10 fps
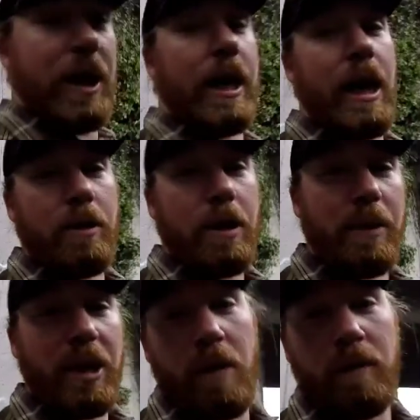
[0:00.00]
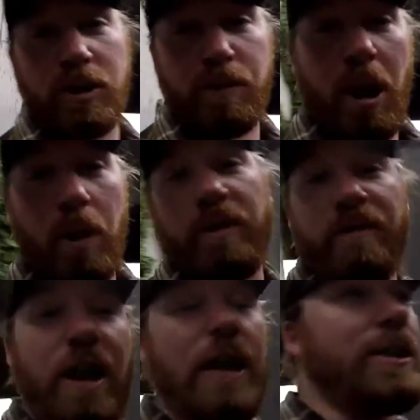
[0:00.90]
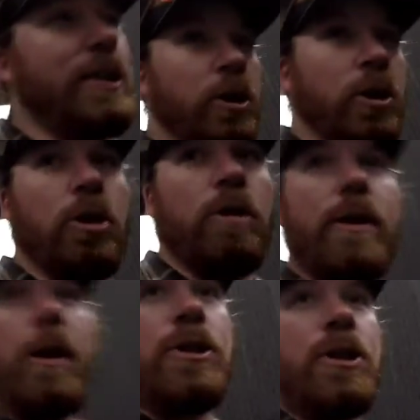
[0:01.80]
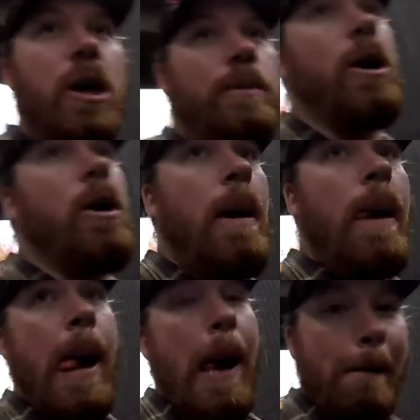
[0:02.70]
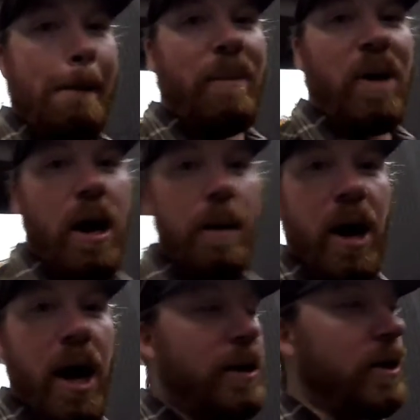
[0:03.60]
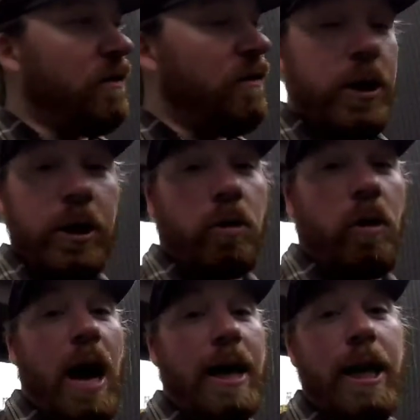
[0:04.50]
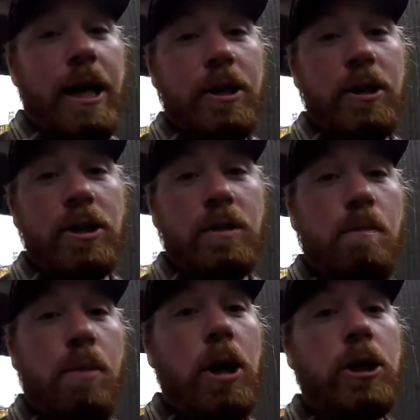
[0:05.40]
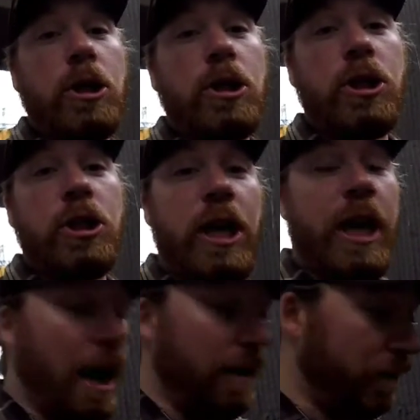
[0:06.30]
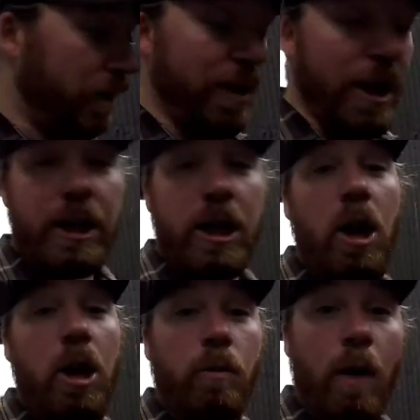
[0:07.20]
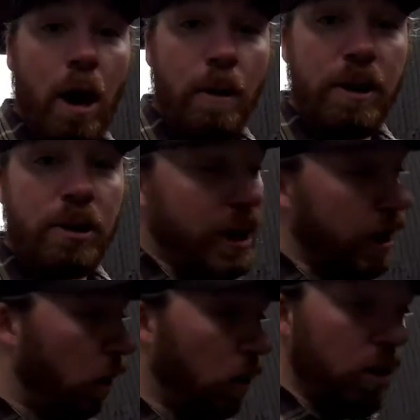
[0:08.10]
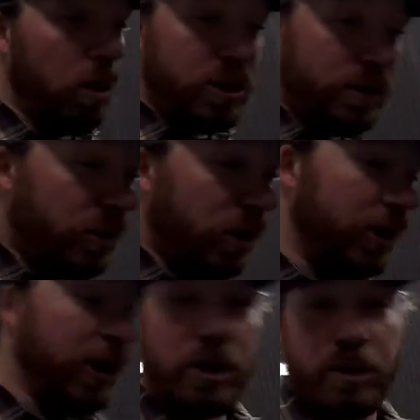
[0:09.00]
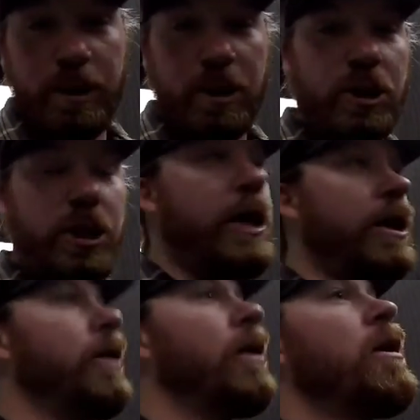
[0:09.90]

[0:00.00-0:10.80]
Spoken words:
hanging out down by that other spot with the fence and the curve that I was talking about, I had this fucking crackhead dude just bugged the shit out of me, man. He hung around me, he was getting all close to me, trying to touch me and shit, and